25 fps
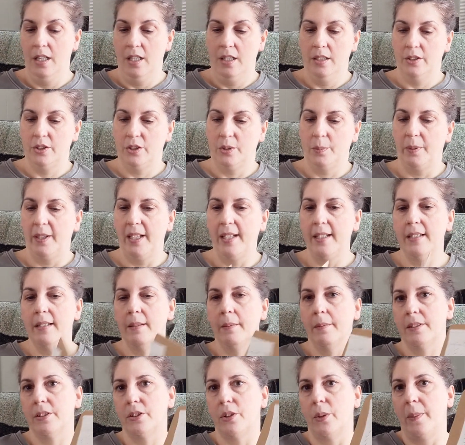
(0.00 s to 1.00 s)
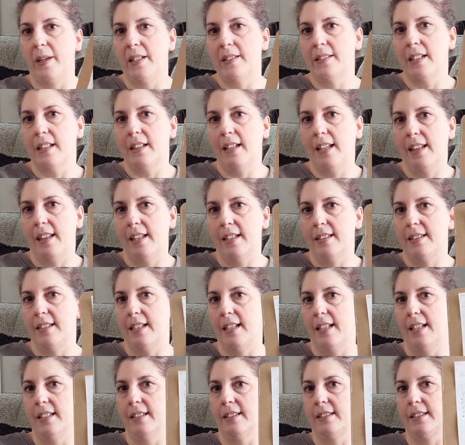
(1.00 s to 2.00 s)
So basically this
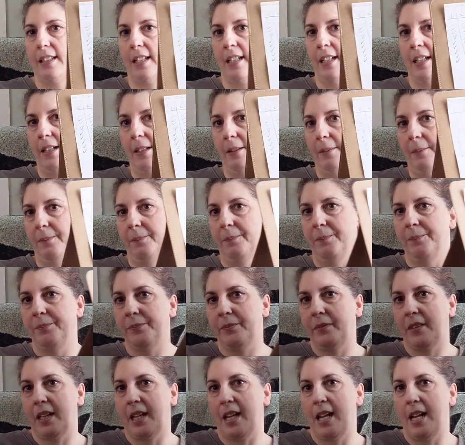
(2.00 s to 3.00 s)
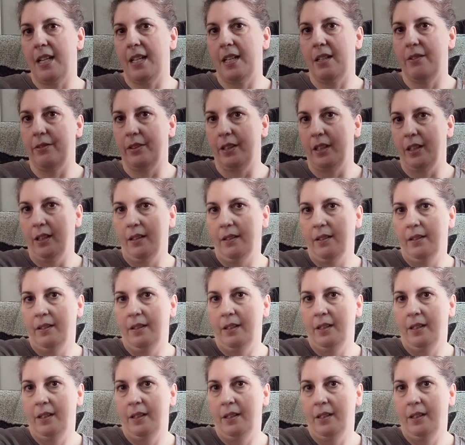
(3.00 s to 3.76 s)
is kind of a